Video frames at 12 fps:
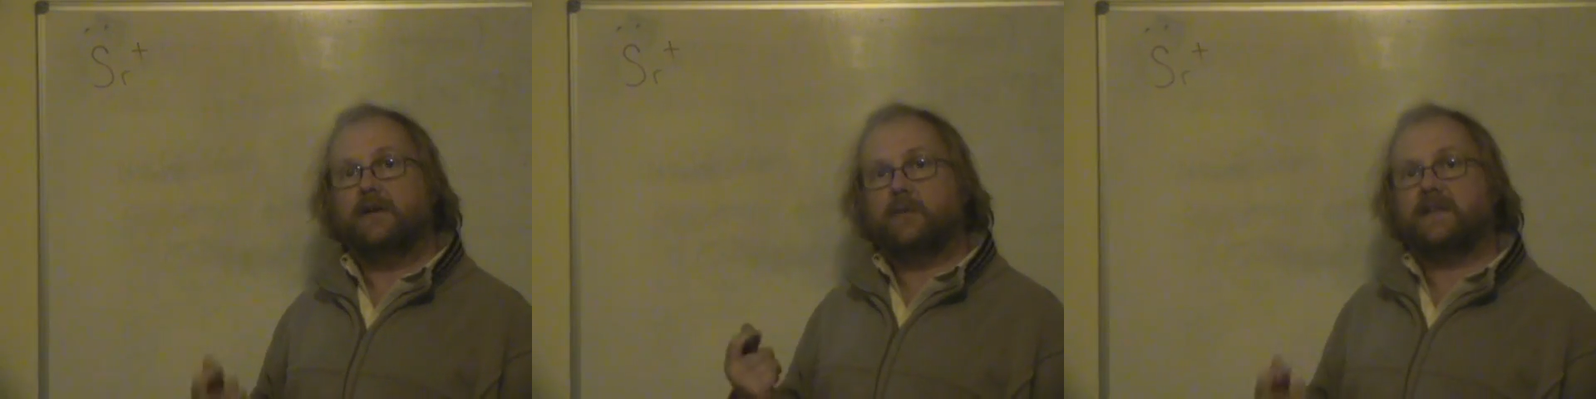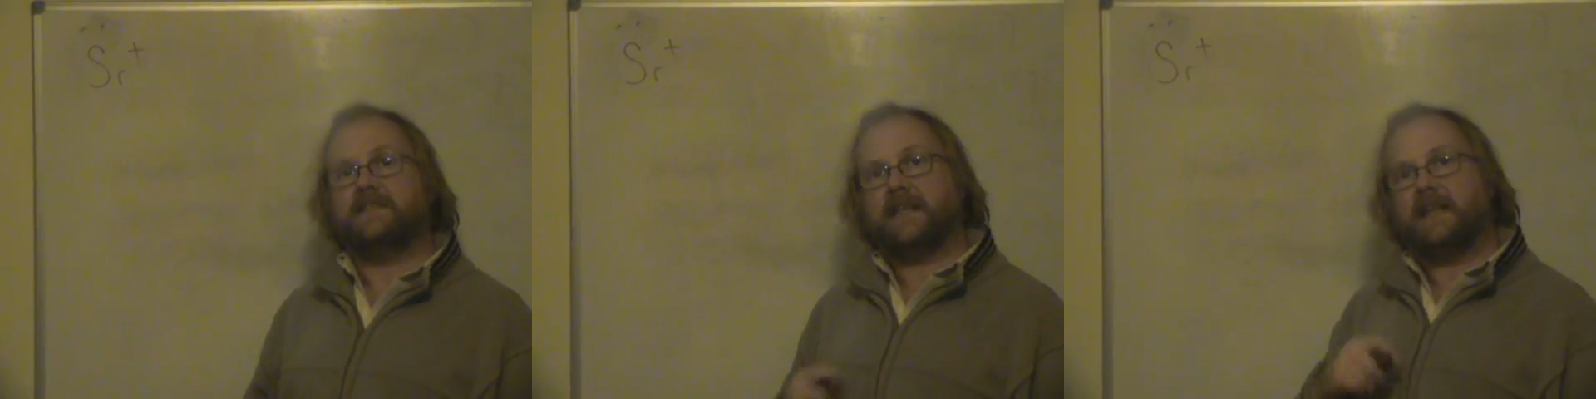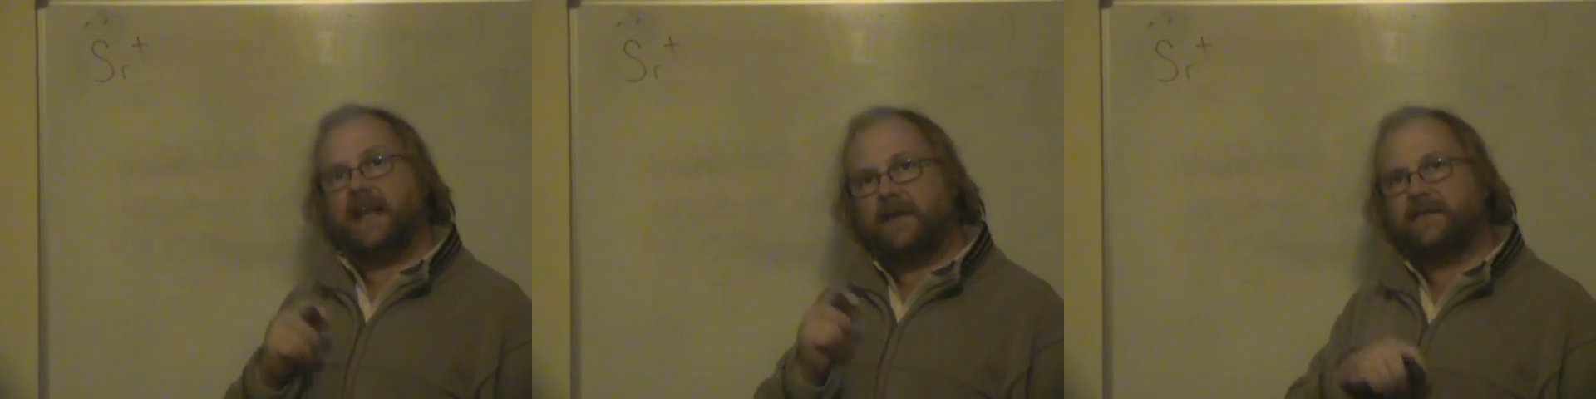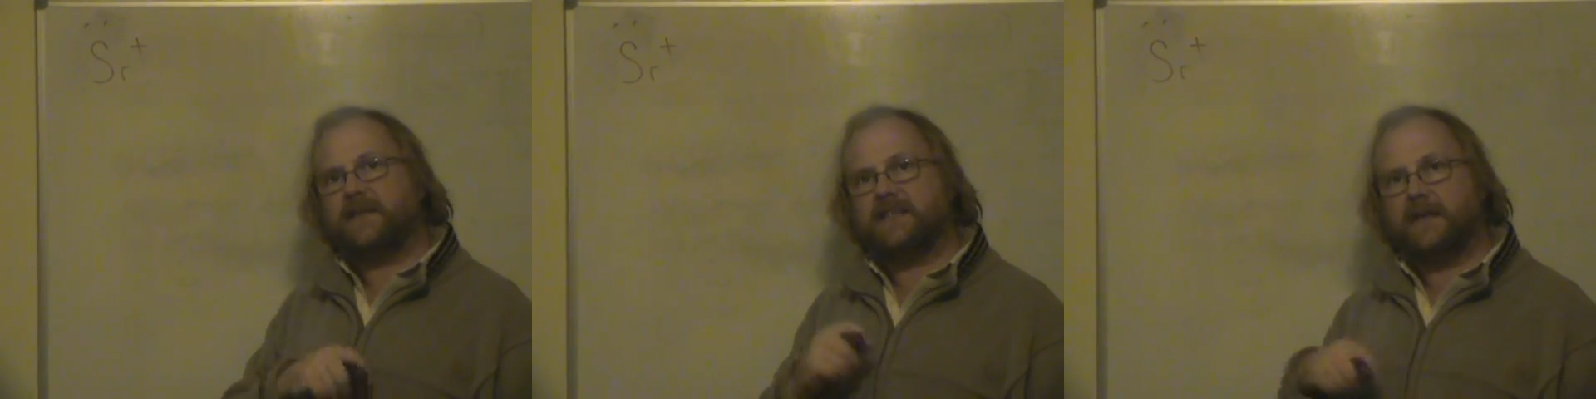Once again,
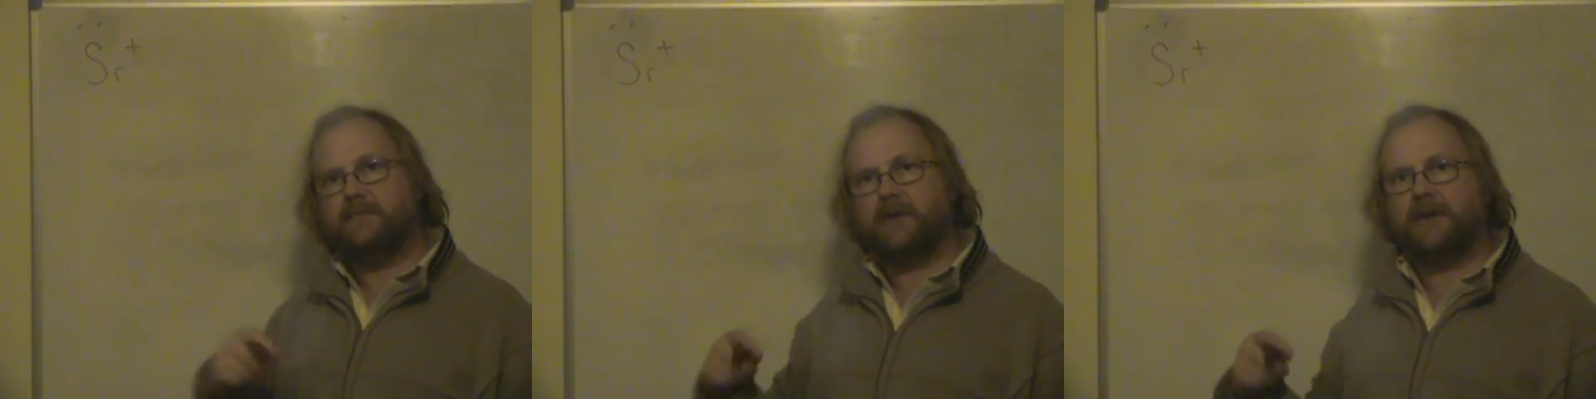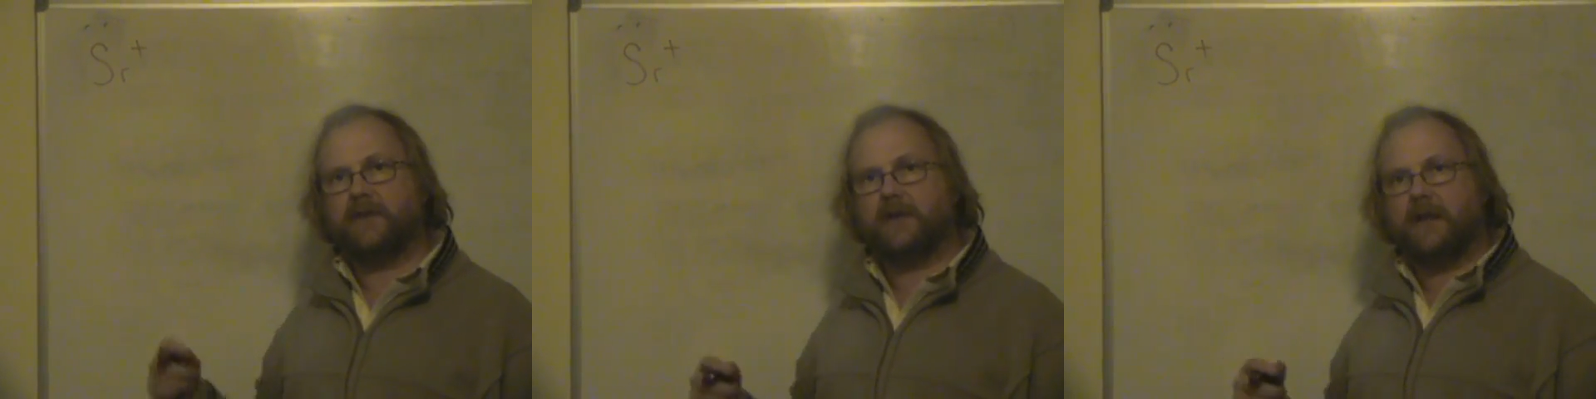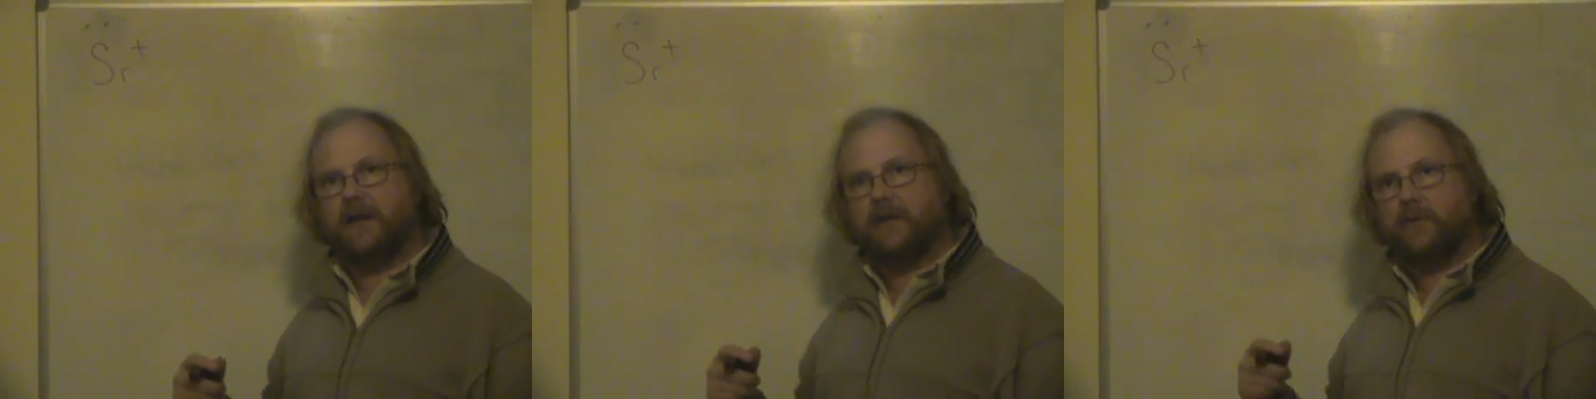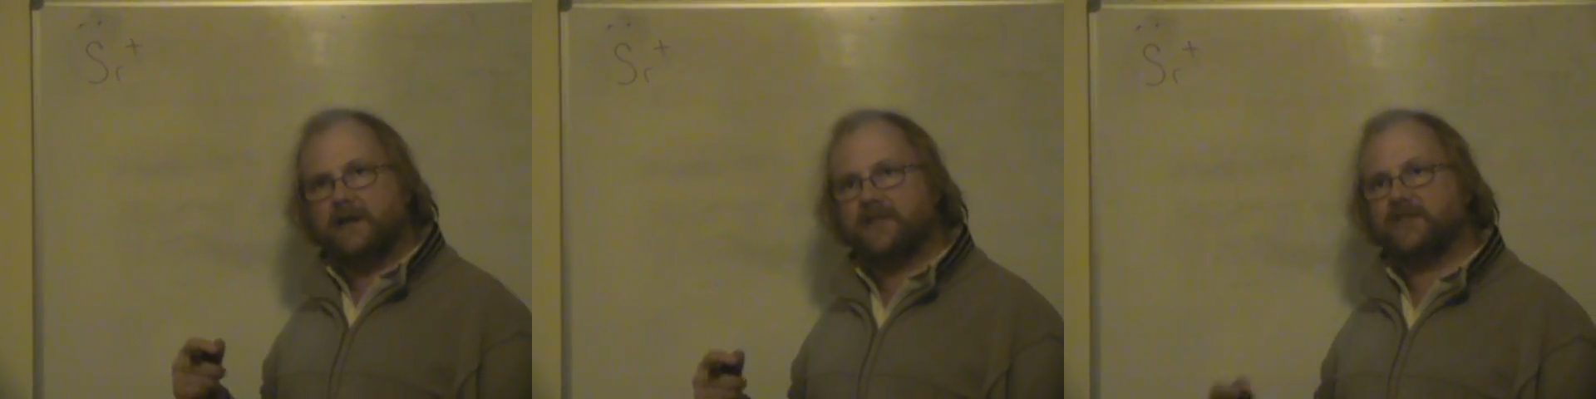every time you have a
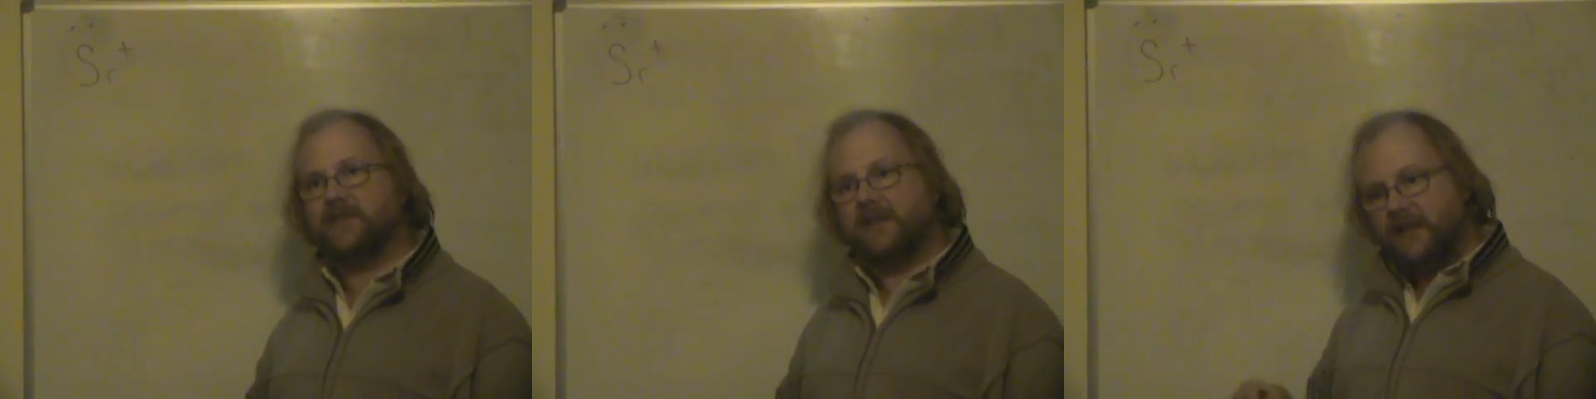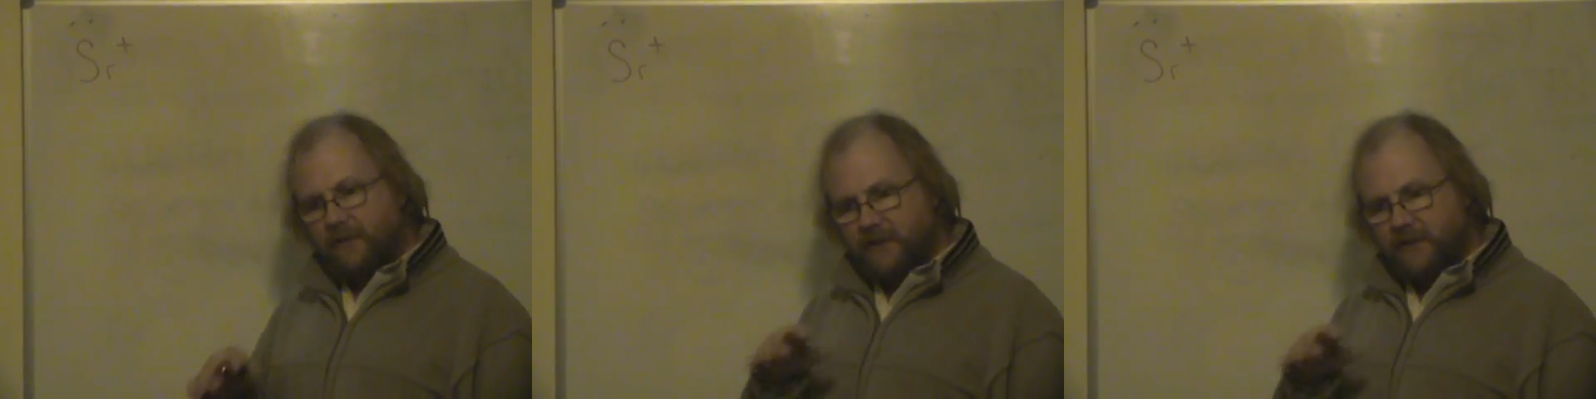question